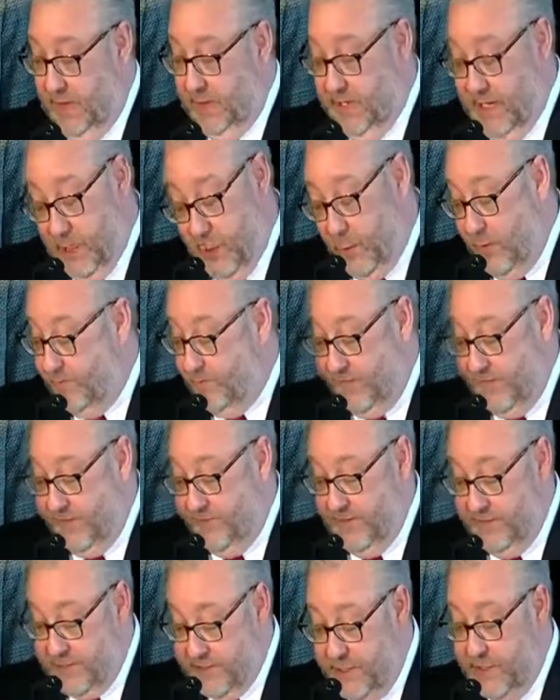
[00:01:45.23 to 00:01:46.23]
the equivalent
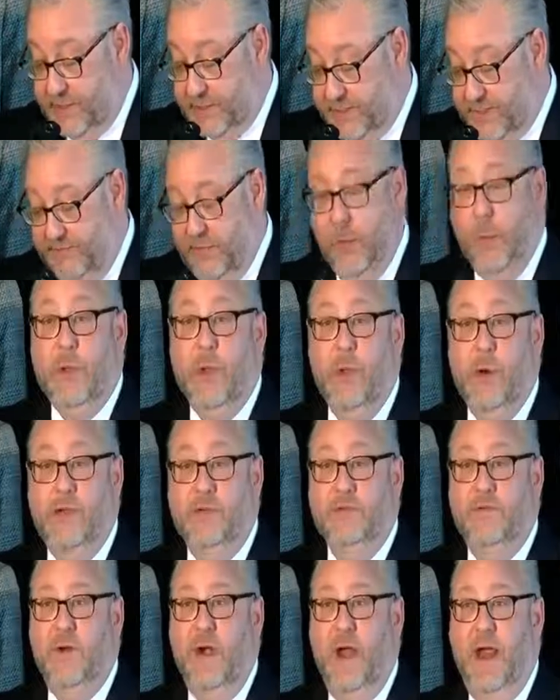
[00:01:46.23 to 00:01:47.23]
of a dose of
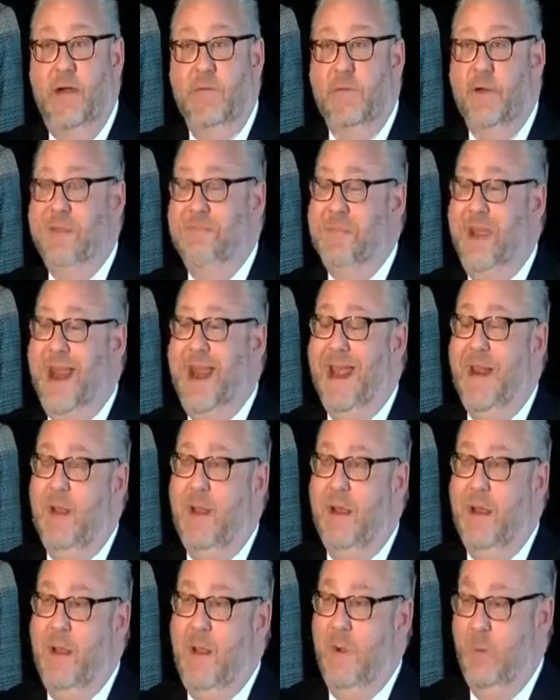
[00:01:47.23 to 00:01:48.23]
opioids for every
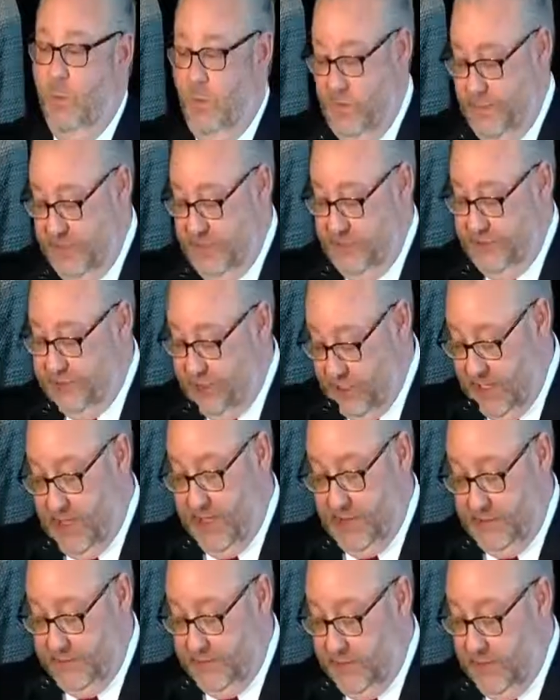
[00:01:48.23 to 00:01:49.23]
man, woman, and
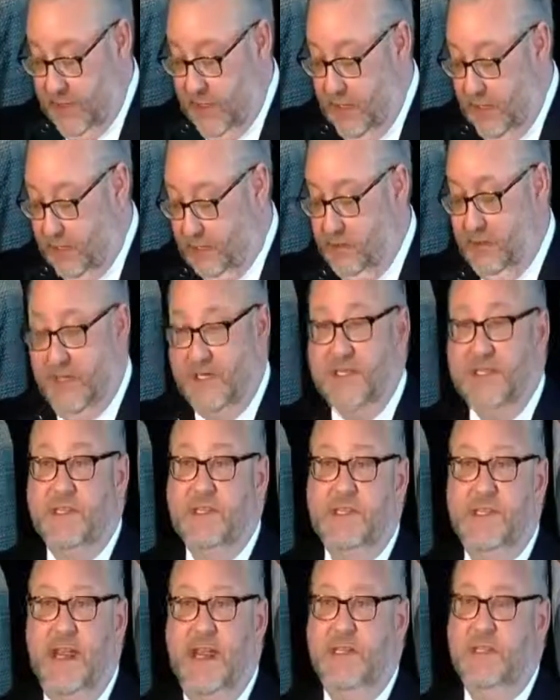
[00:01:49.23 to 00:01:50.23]
child across
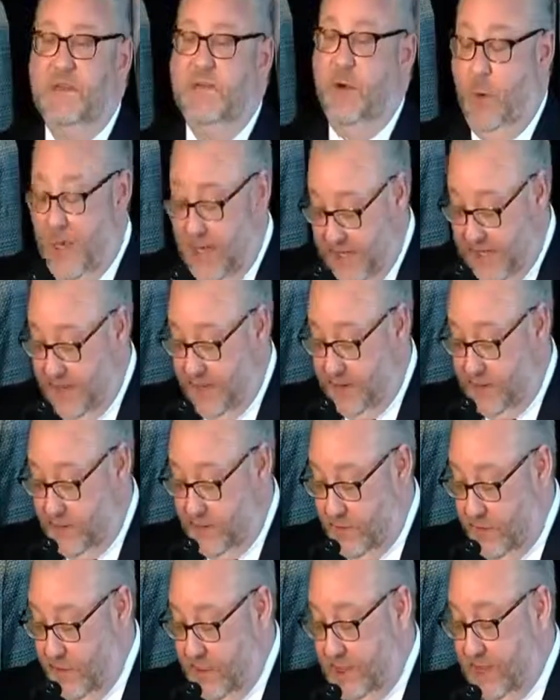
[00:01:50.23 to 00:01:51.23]
the states of
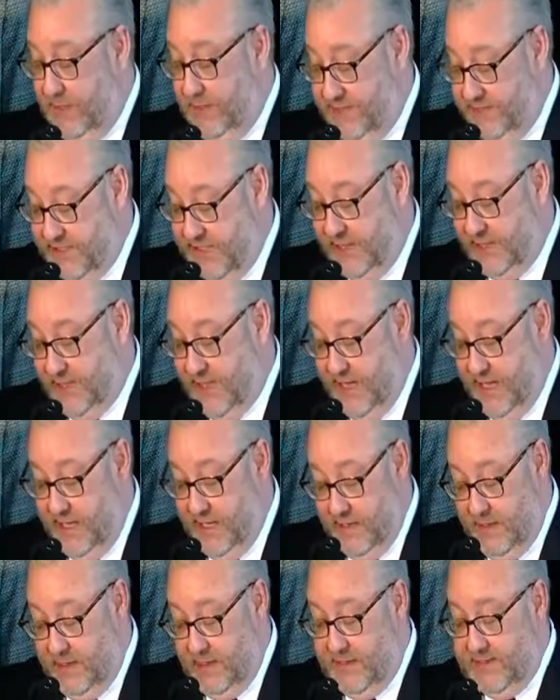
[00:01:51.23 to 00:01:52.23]
Ohio,
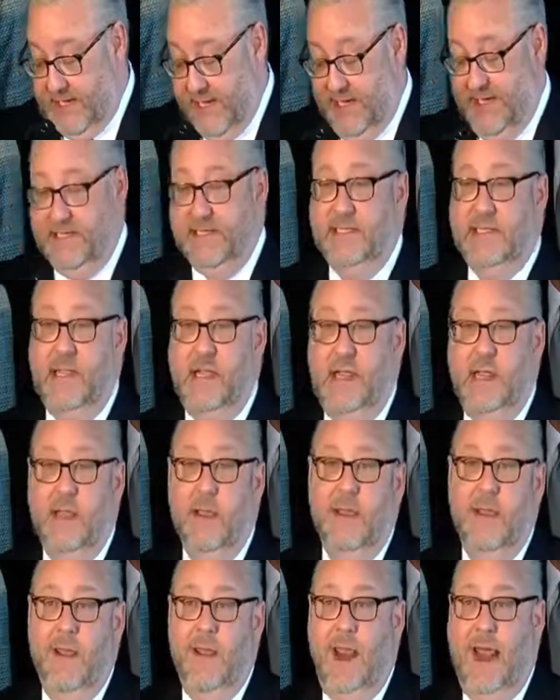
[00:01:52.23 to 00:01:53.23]
Kentucky,
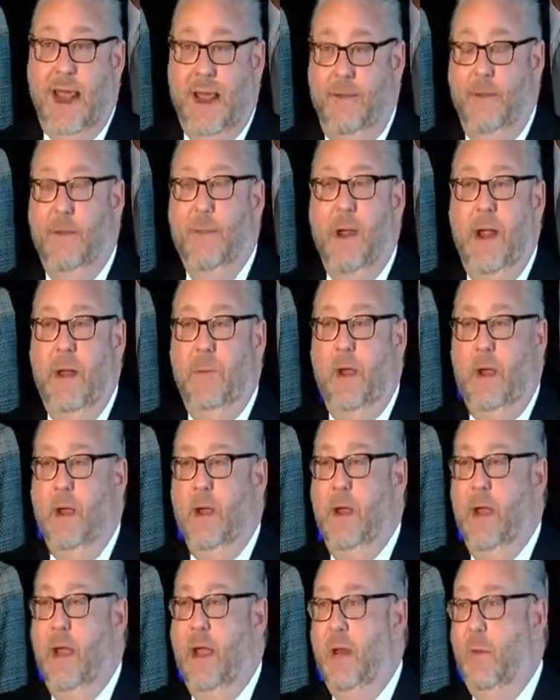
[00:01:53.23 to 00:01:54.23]
Tennessee,
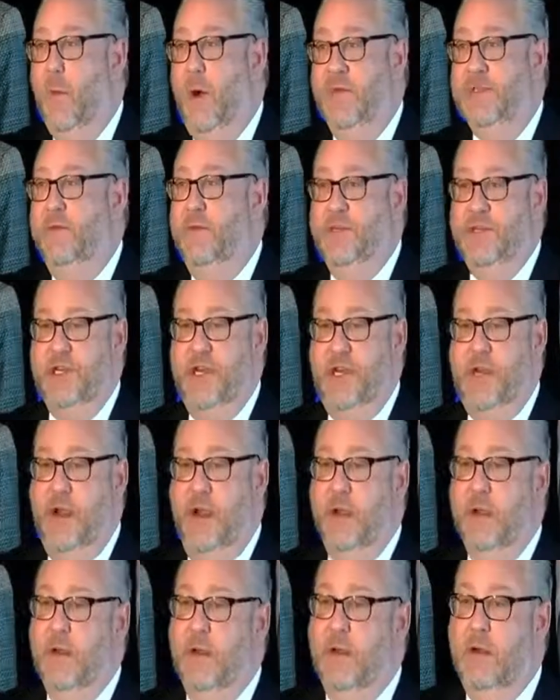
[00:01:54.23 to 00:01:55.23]
Alabama, and West
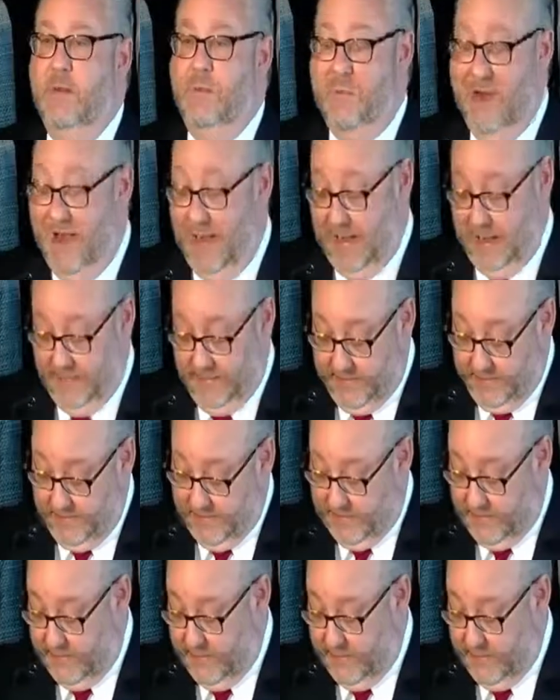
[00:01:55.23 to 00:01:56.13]
Virginia combined.